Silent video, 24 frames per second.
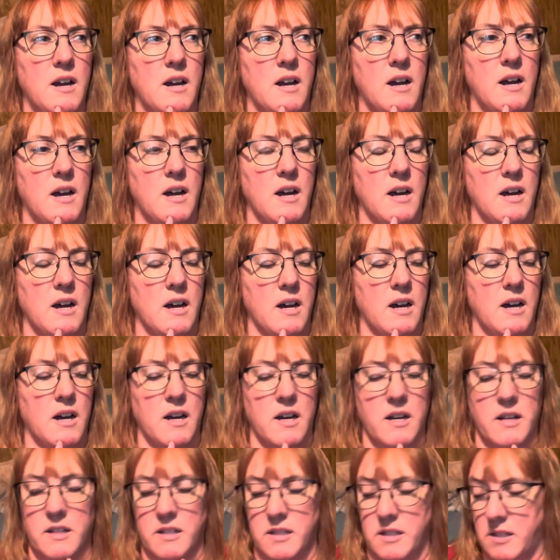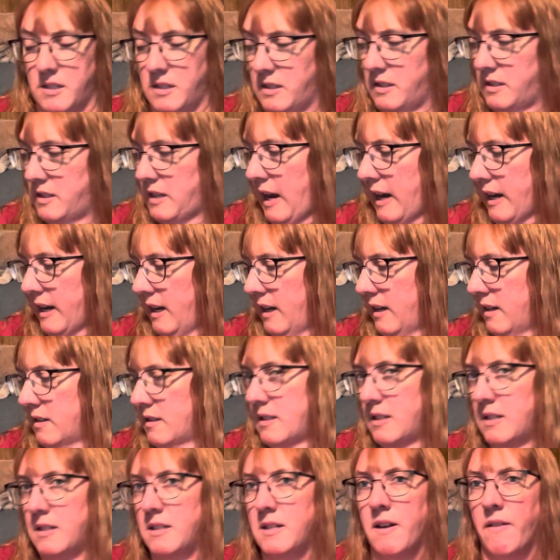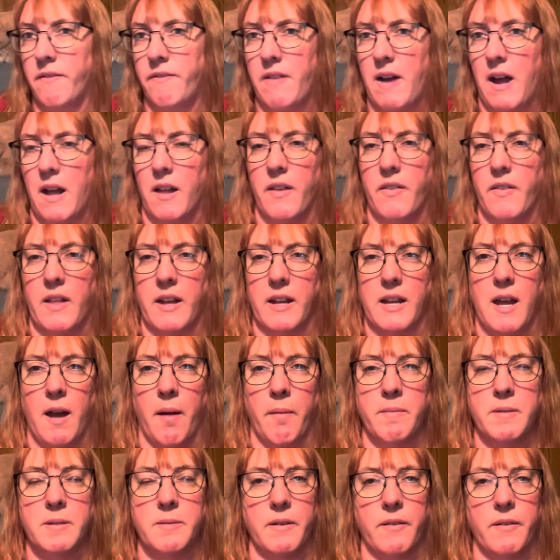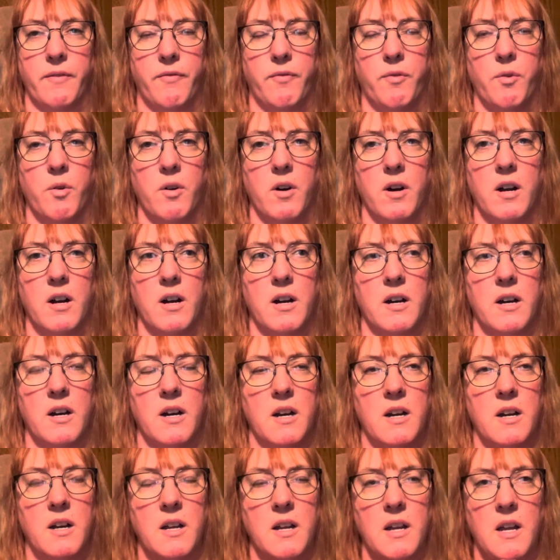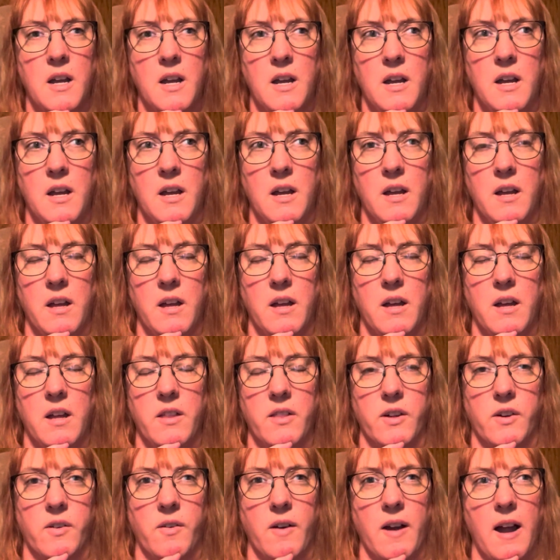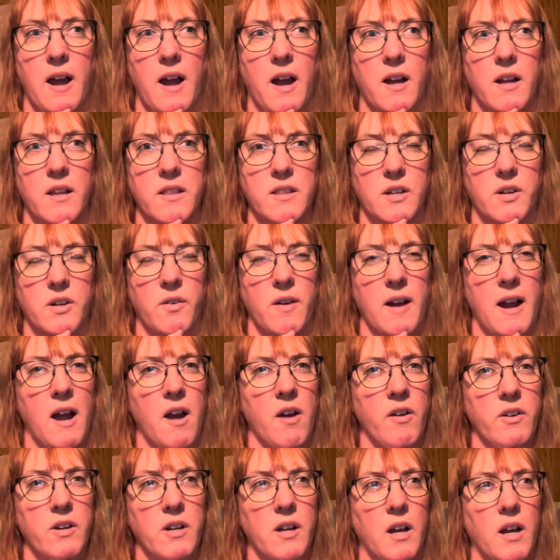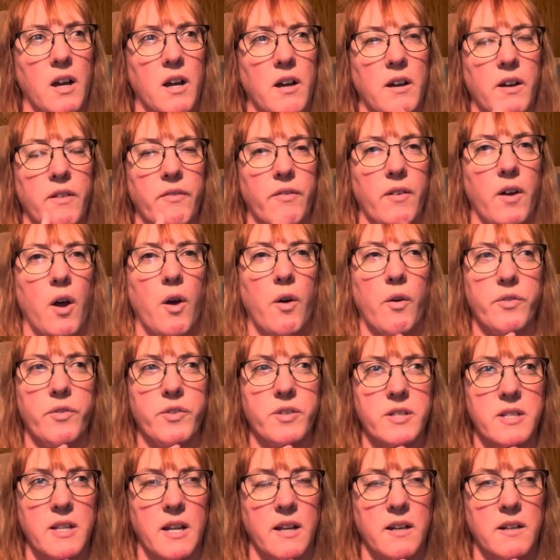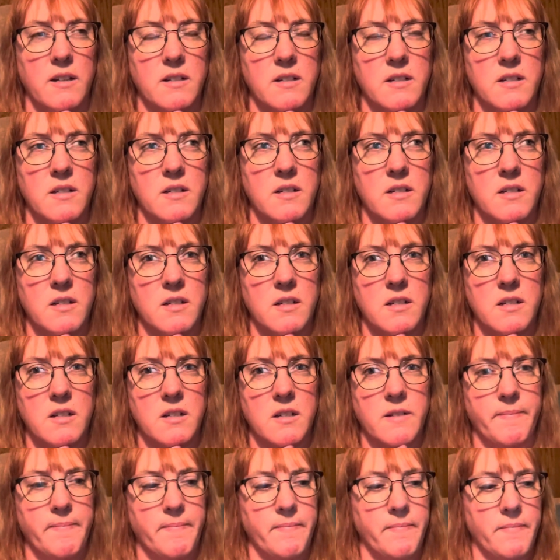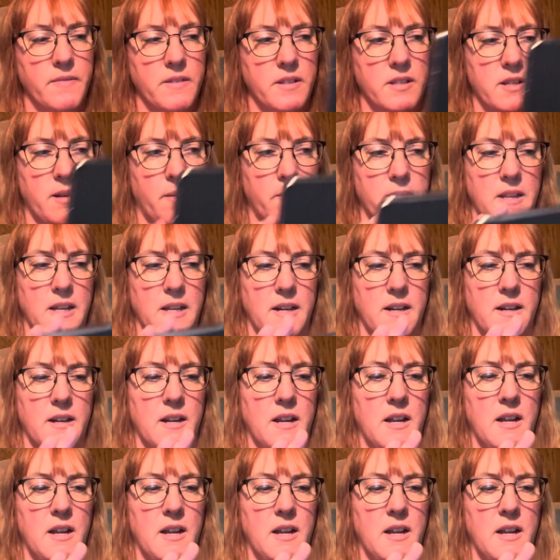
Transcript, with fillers: uh, second novella that comes before the, uh, the Crown of Oaths and something.